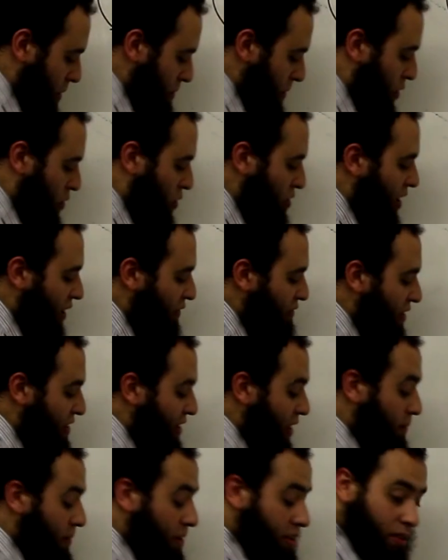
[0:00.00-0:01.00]
maybe could
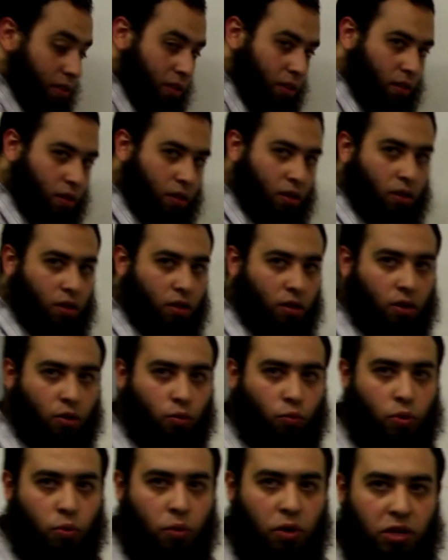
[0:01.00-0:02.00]
affect happiness.
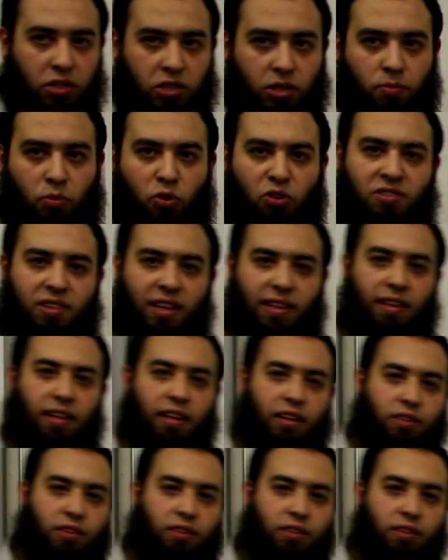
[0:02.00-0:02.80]
We will explore that